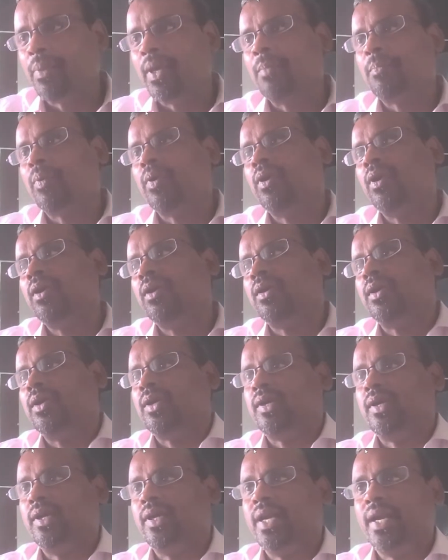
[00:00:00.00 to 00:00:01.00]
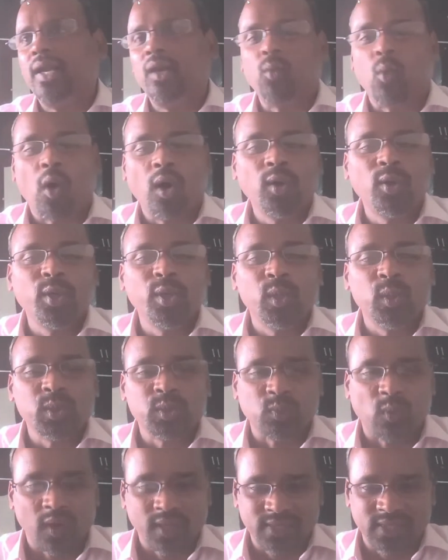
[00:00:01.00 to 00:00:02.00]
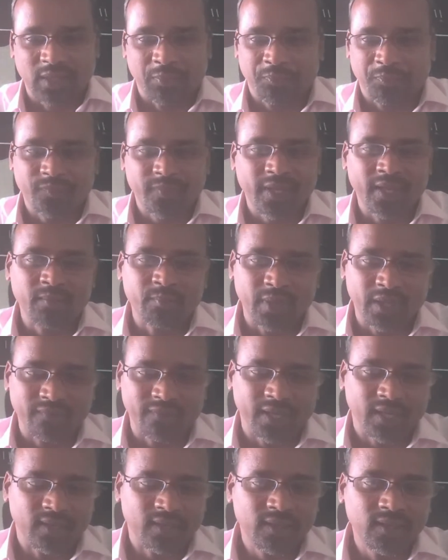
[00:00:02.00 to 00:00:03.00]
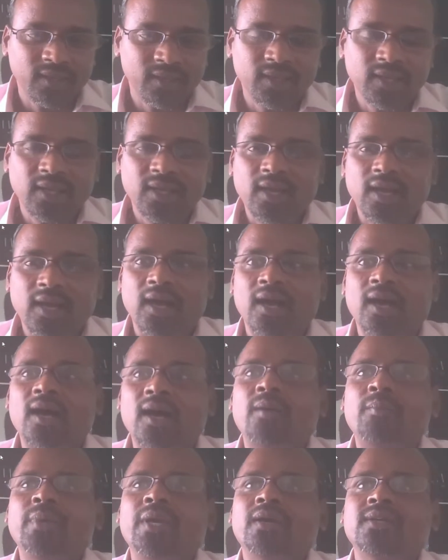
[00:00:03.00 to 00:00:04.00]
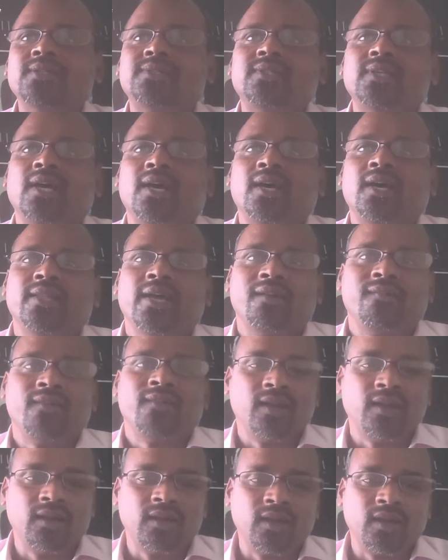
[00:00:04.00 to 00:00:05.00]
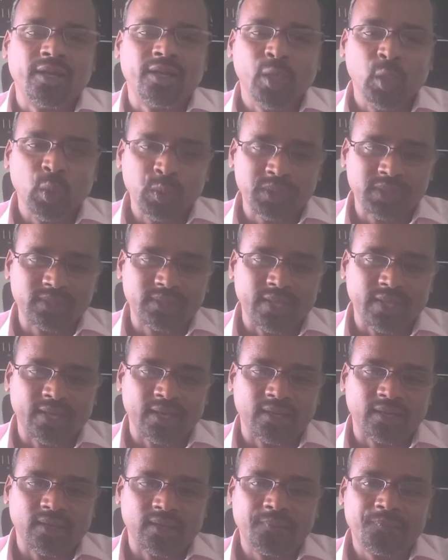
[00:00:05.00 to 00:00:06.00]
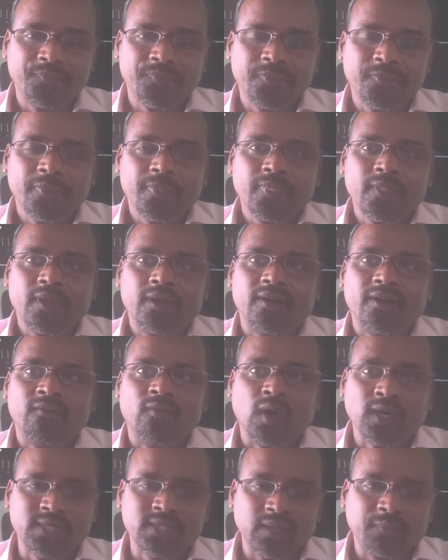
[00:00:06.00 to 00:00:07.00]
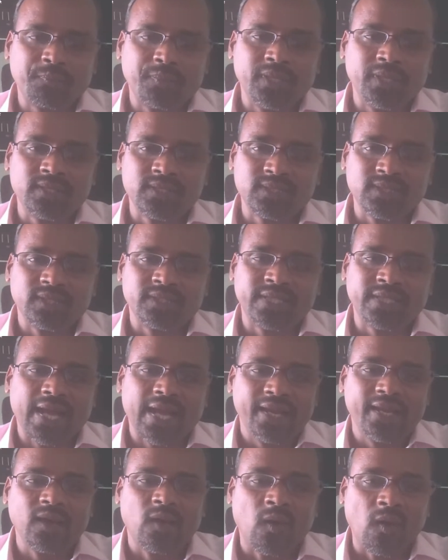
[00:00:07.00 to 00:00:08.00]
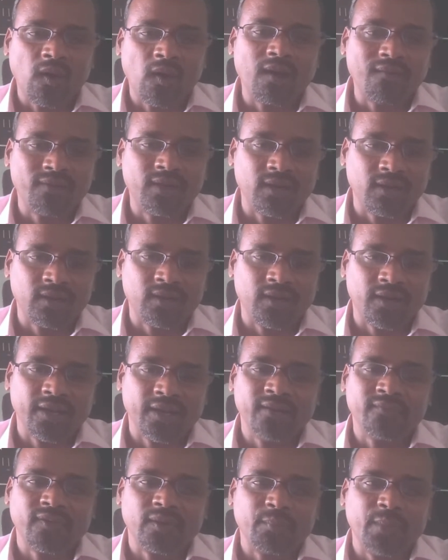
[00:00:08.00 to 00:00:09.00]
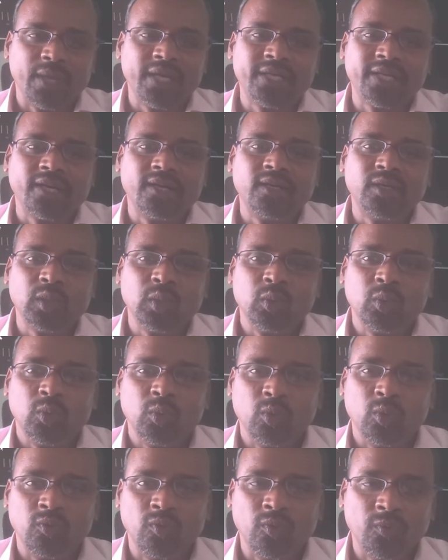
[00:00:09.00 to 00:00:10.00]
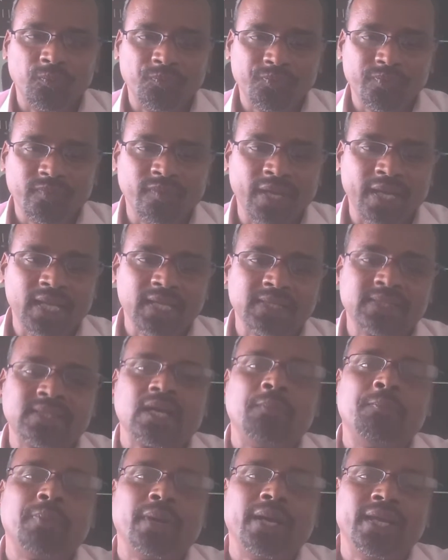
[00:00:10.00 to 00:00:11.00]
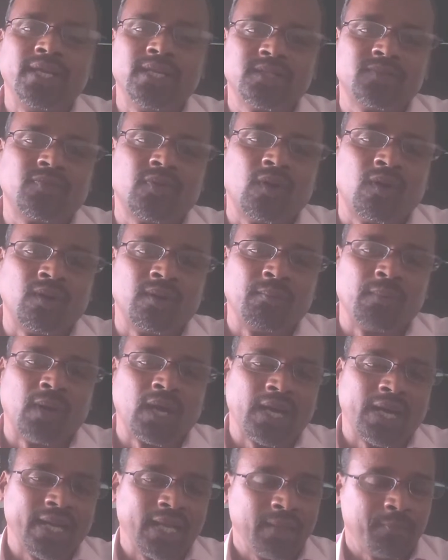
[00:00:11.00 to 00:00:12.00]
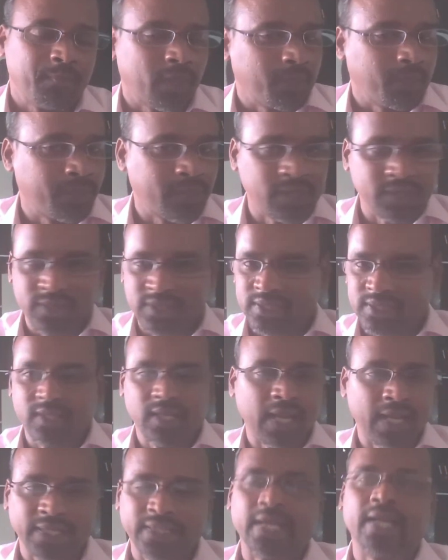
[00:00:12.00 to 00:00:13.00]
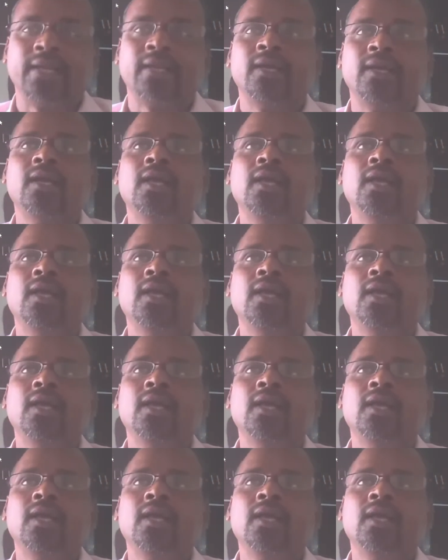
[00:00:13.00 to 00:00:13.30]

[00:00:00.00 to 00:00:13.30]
people didn't want to use WhatsApp in between because there were news that WhatsApp is sharing all our information to various companies for marketing purpose, like that.